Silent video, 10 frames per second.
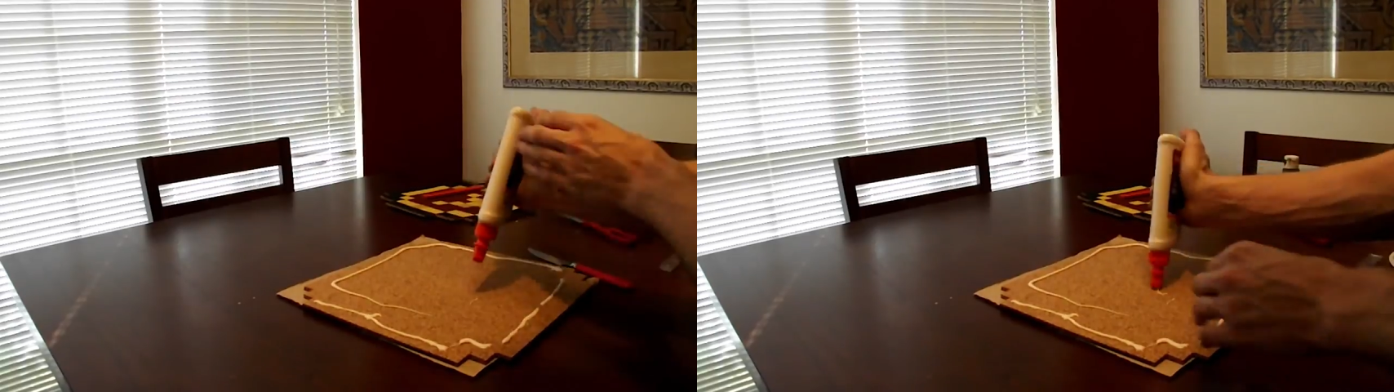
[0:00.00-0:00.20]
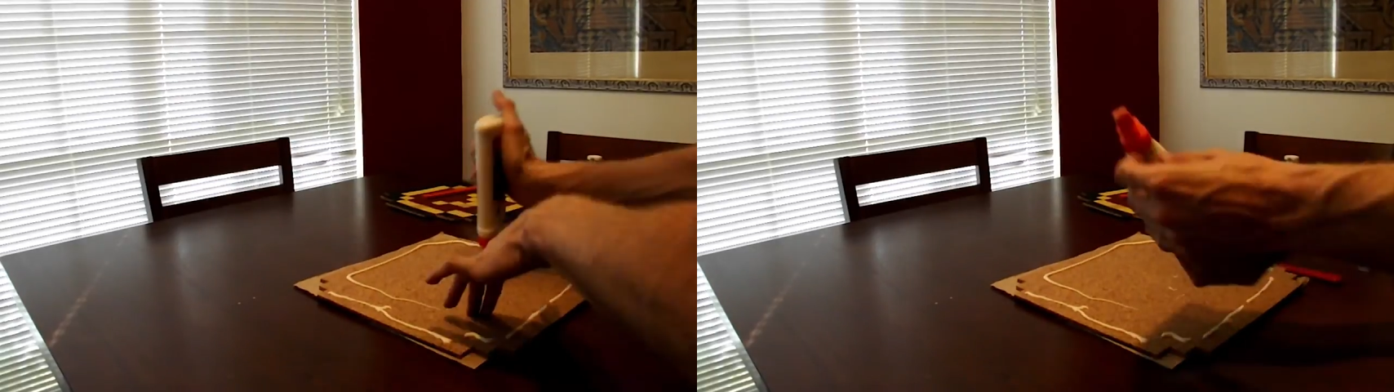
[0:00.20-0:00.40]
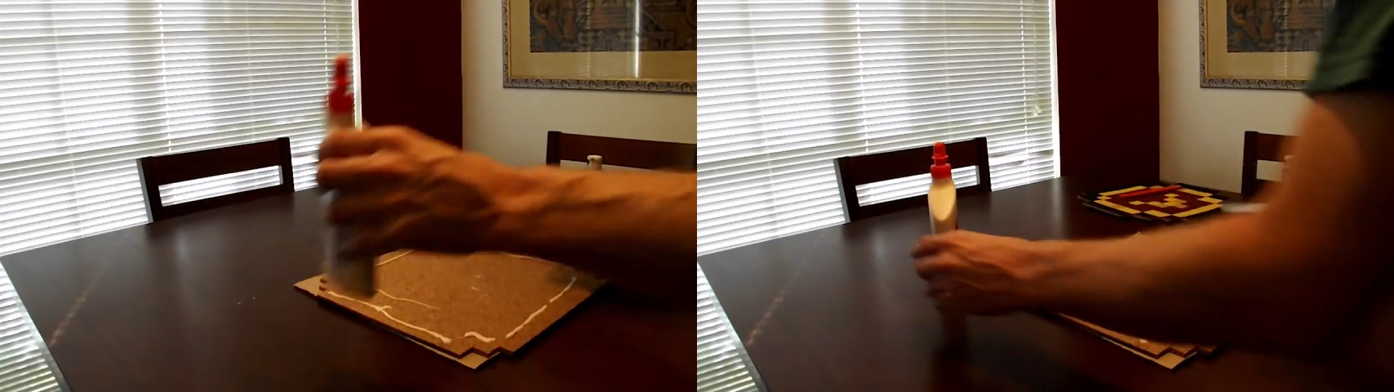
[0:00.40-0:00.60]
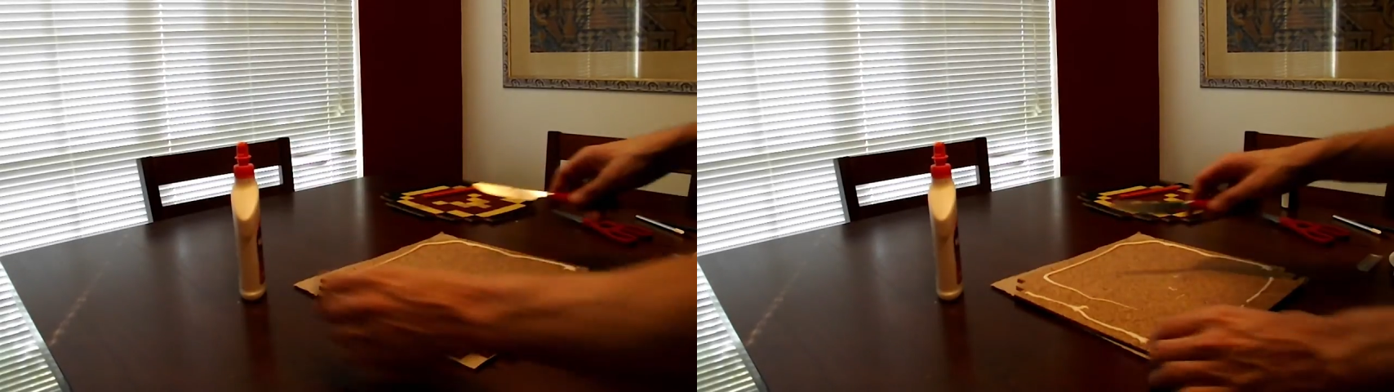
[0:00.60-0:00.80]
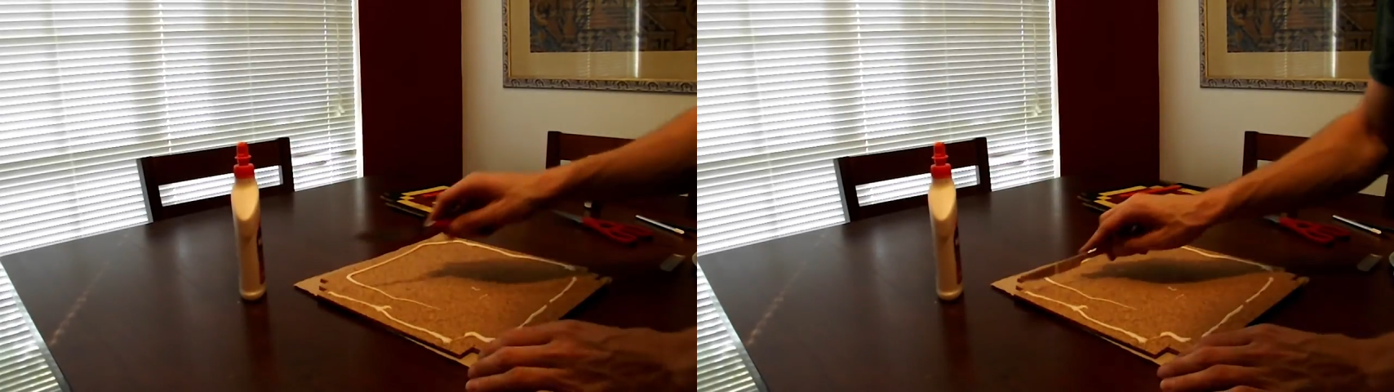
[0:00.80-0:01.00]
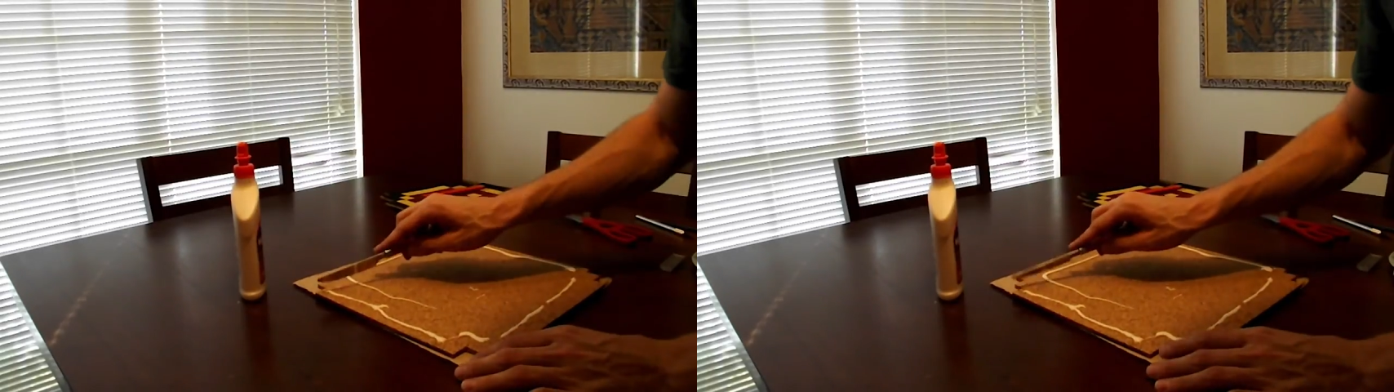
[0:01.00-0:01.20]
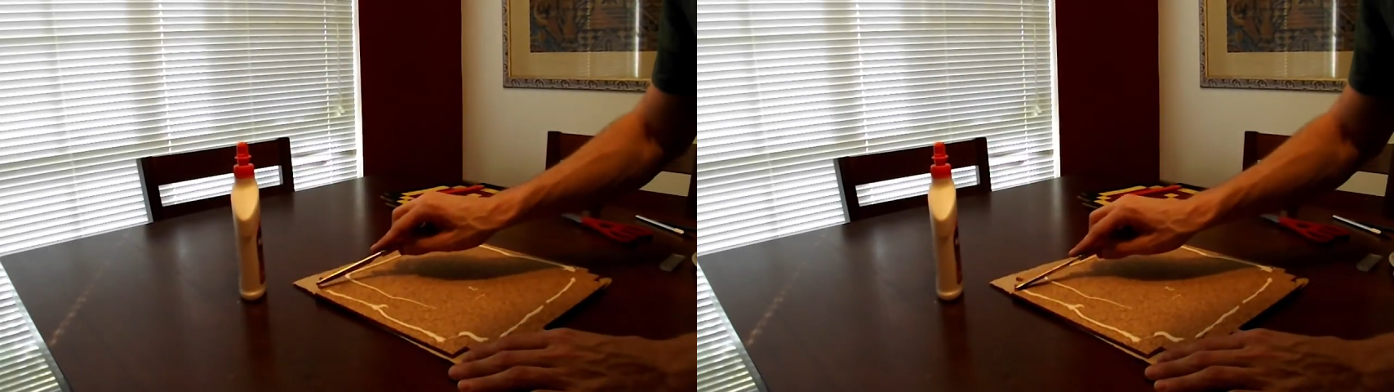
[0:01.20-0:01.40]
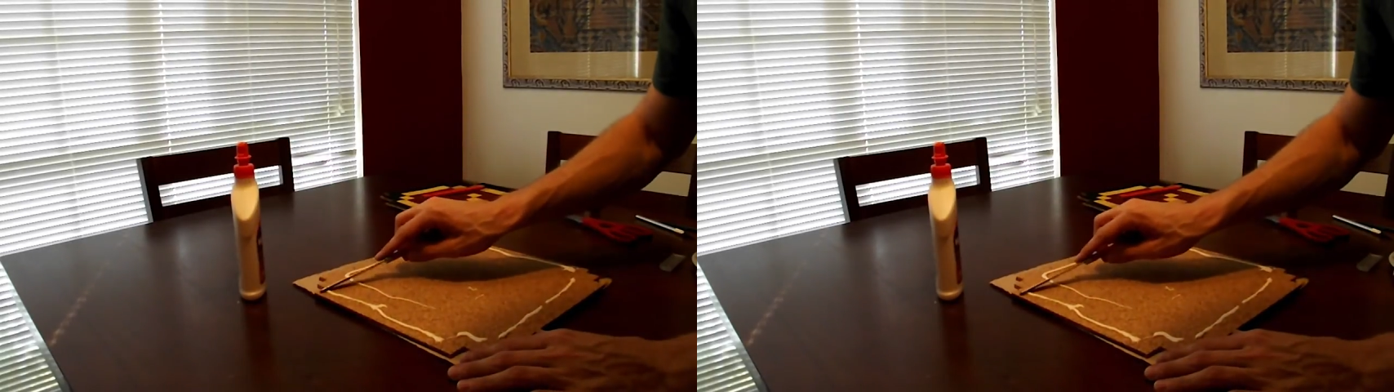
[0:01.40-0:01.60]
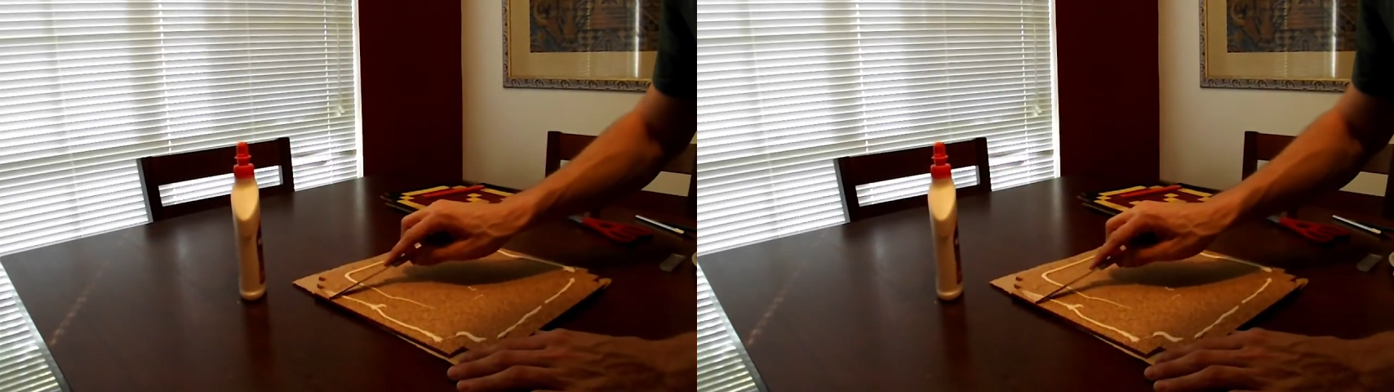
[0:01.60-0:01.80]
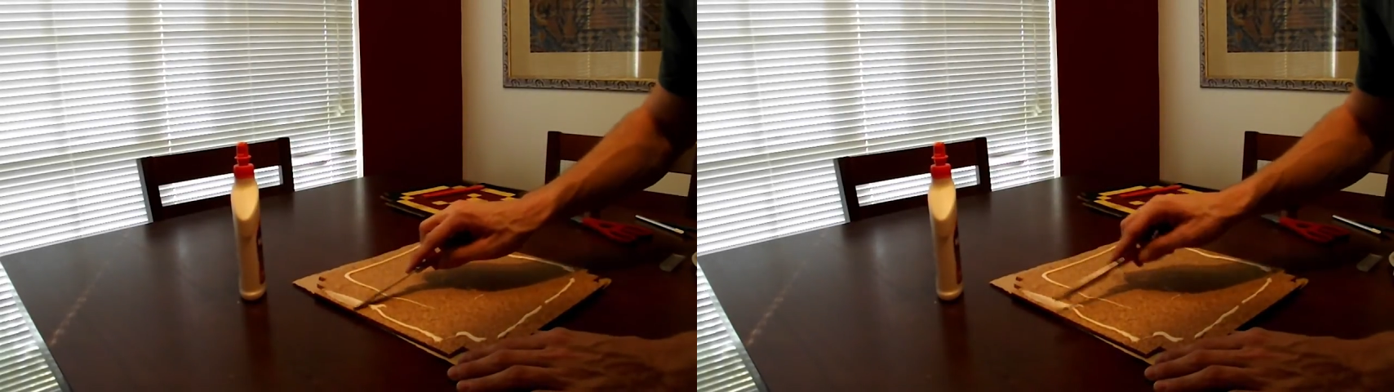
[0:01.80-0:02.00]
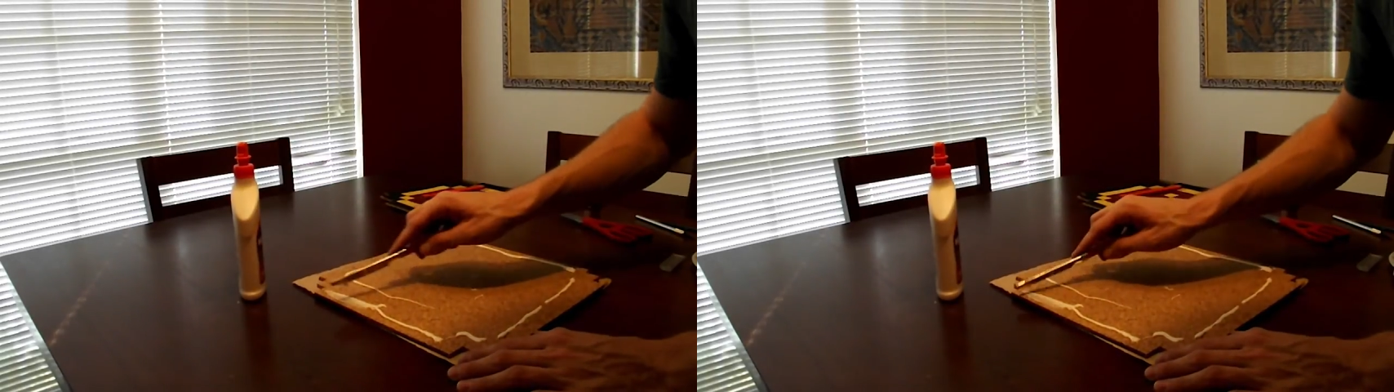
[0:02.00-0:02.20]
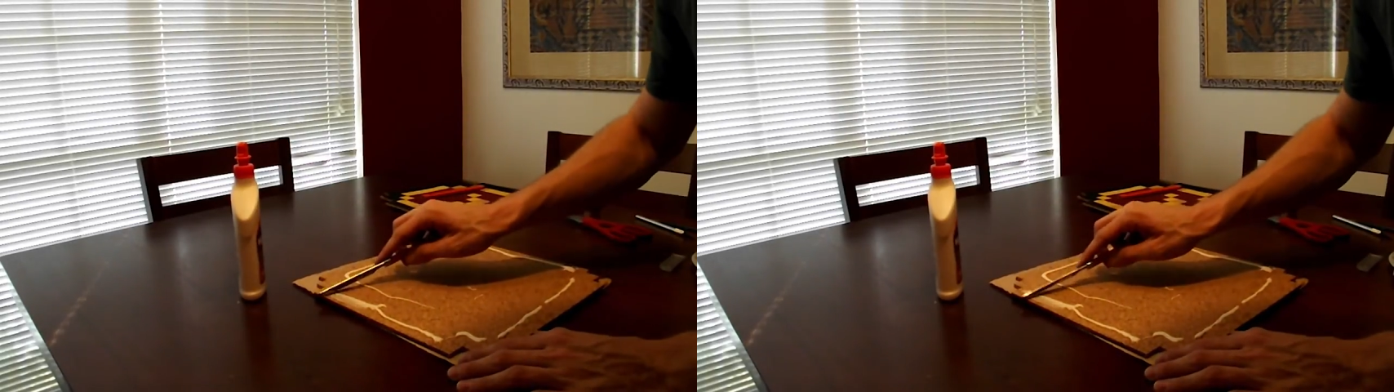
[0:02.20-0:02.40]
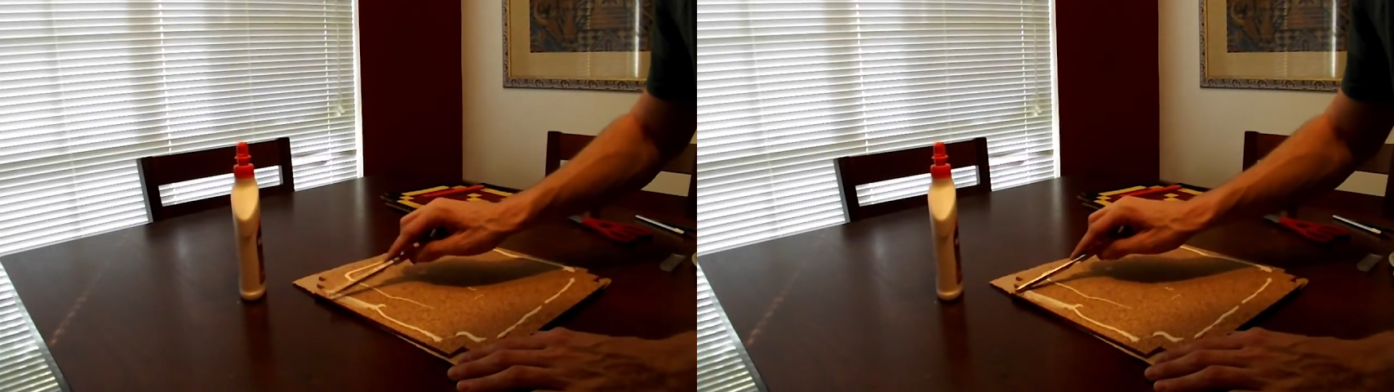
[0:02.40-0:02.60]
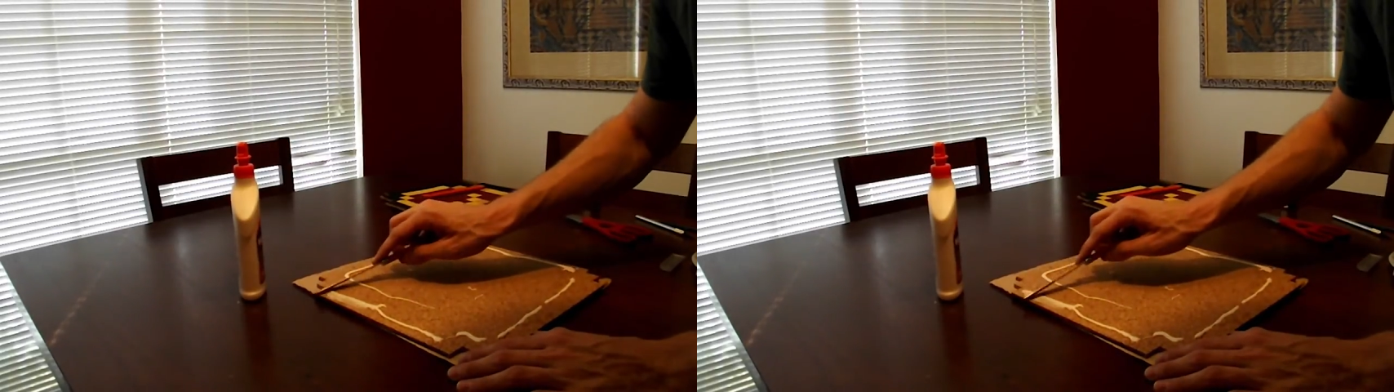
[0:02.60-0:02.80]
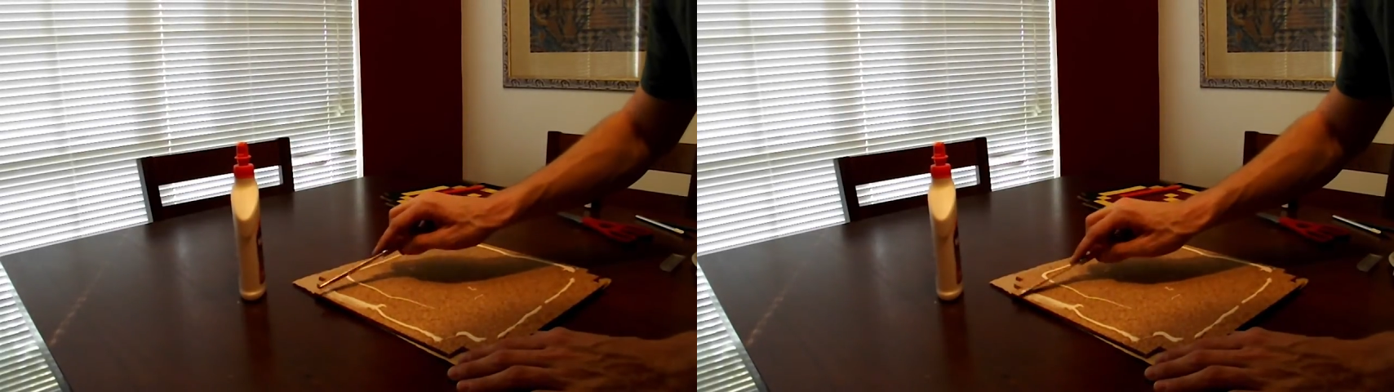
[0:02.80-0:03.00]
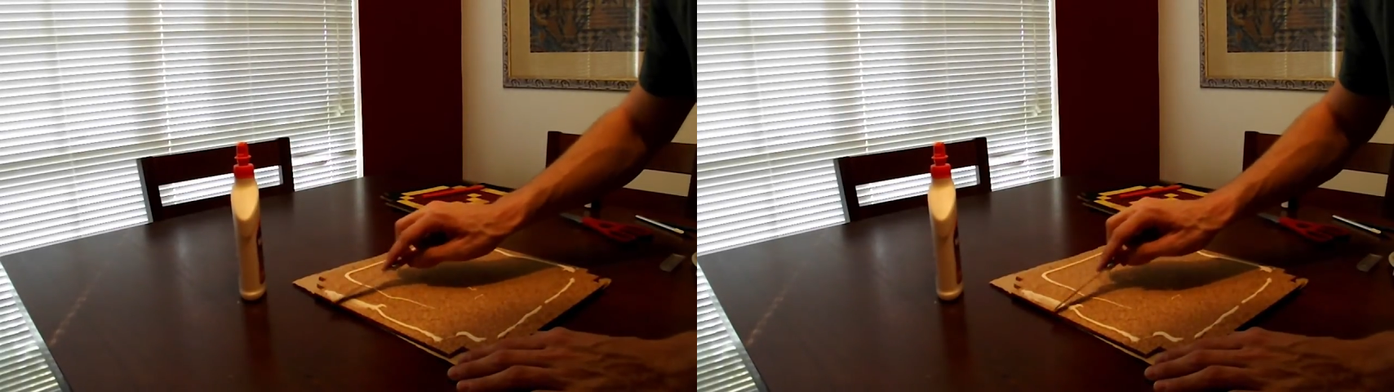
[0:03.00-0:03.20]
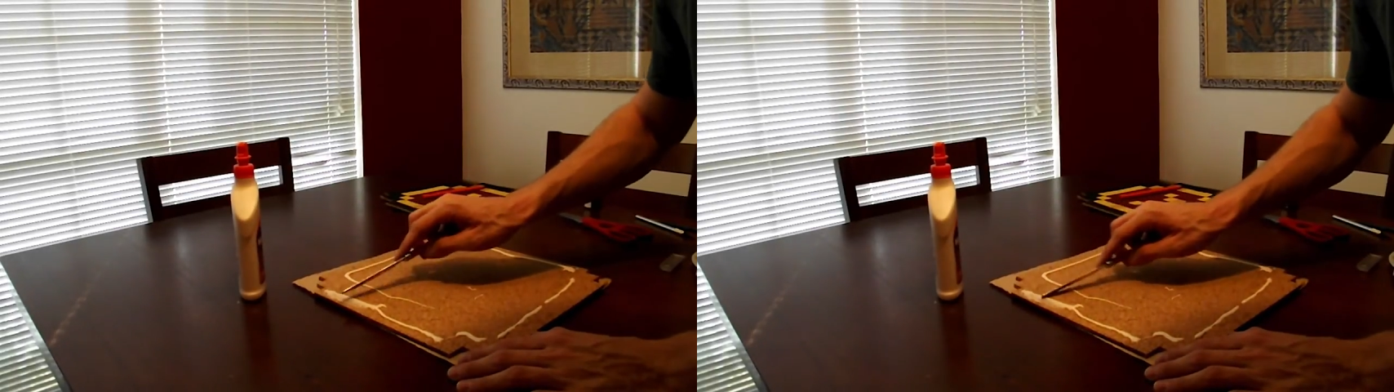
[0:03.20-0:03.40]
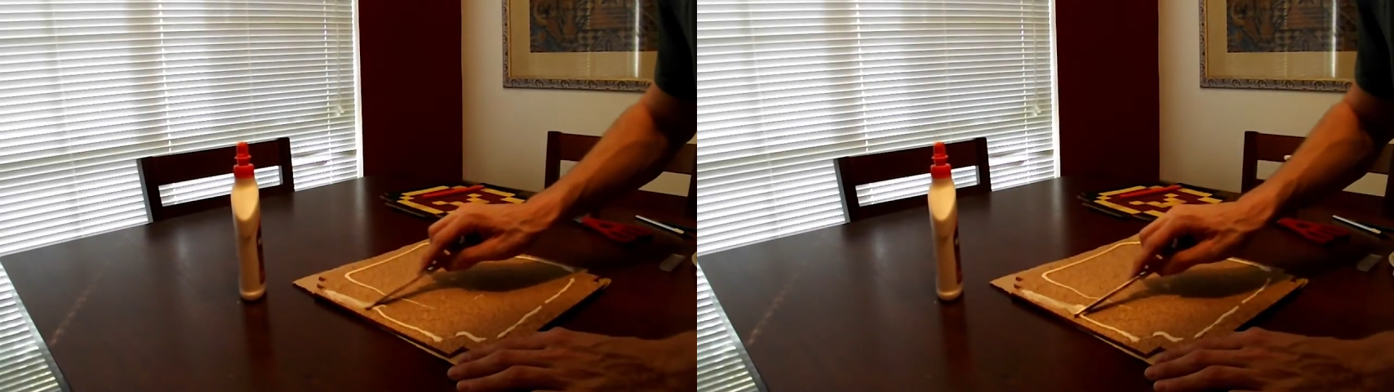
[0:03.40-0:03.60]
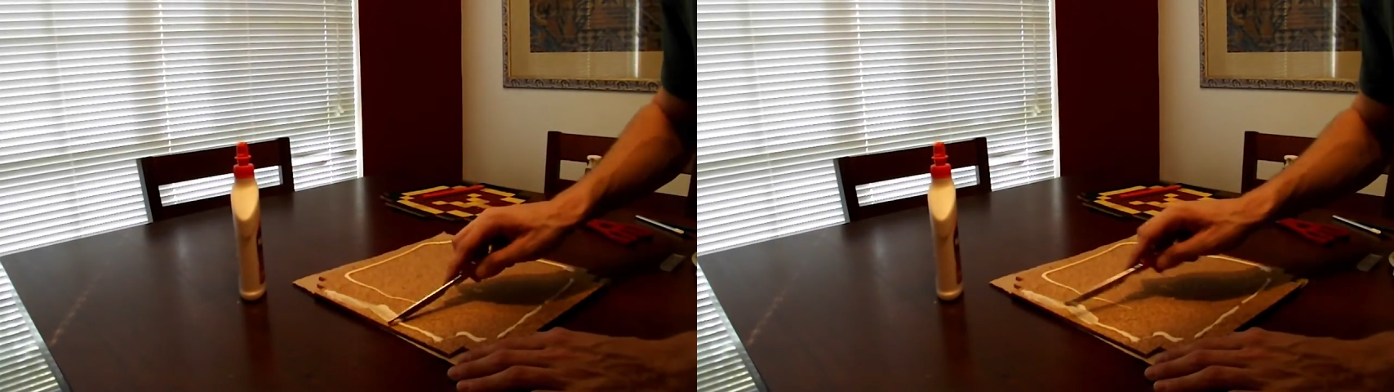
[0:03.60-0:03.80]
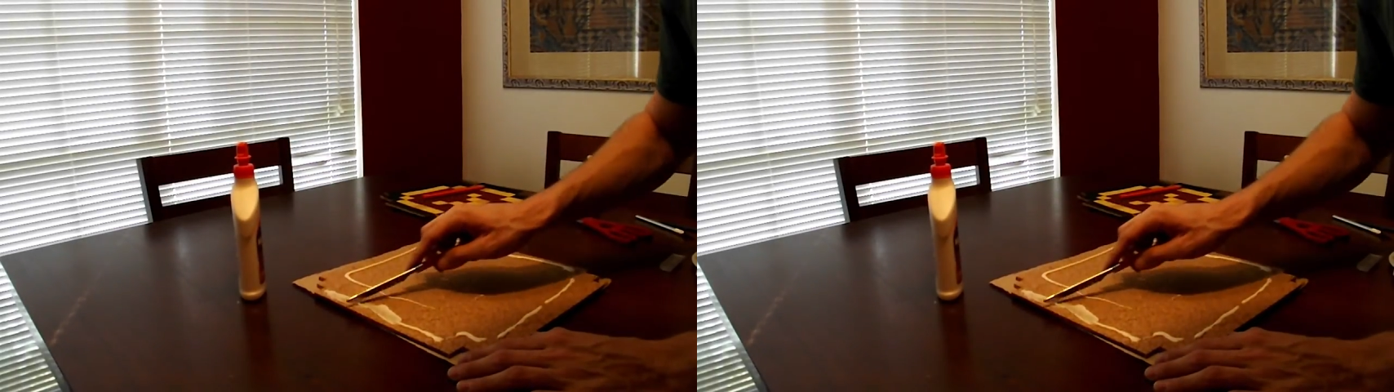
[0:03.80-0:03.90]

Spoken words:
[unreadable: no face in view]